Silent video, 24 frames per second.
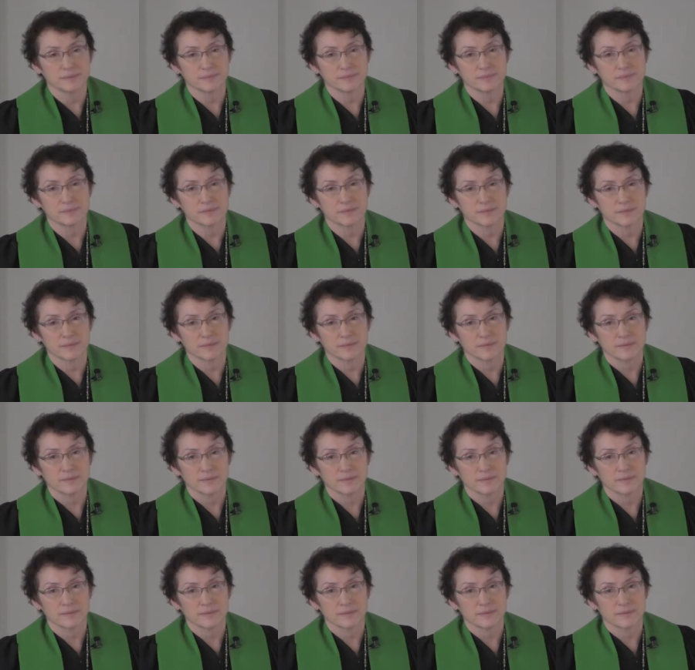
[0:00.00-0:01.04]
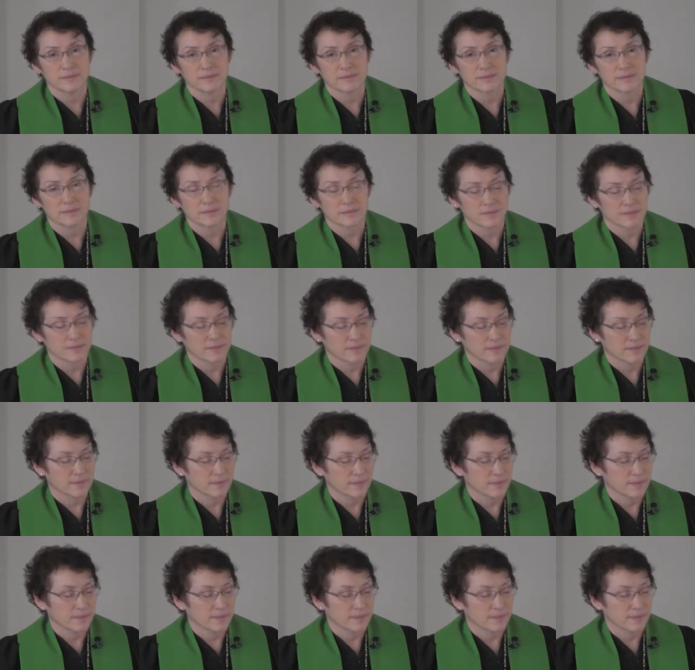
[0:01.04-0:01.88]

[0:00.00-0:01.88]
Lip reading: Nothing is said.